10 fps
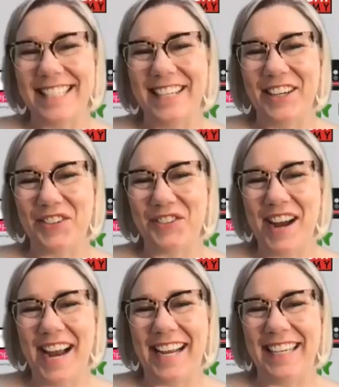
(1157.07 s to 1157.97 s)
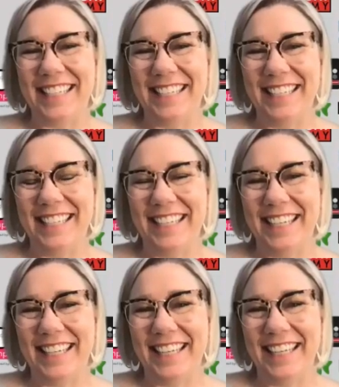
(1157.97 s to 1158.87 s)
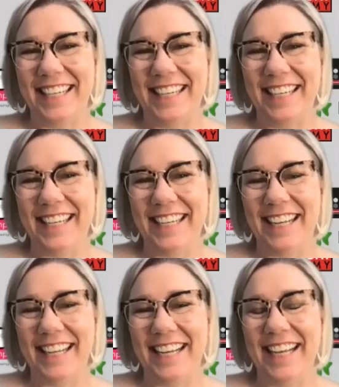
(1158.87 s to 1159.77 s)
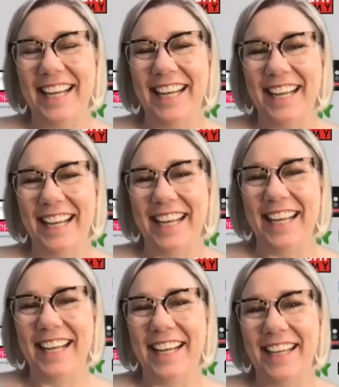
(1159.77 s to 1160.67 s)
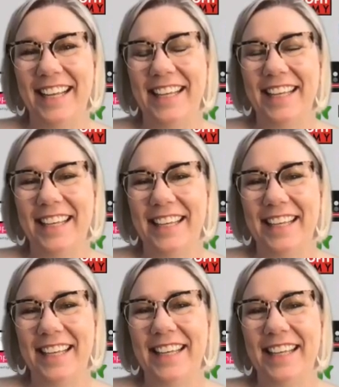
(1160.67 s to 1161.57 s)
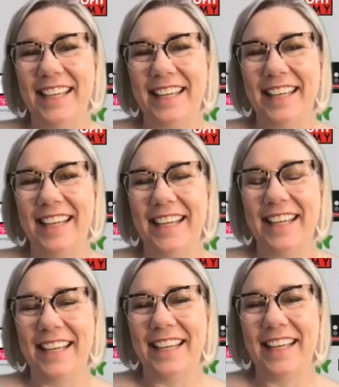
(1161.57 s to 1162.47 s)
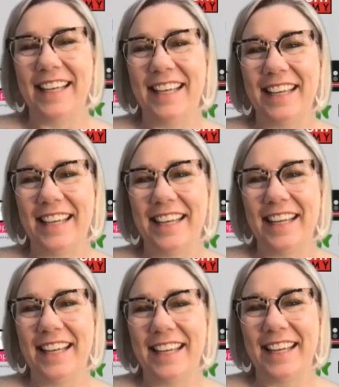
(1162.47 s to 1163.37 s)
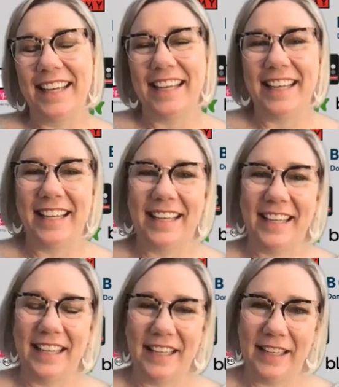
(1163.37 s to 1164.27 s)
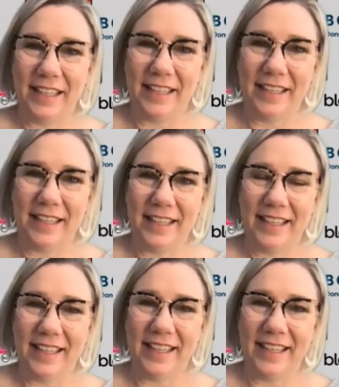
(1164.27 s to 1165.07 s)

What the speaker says: [no speech]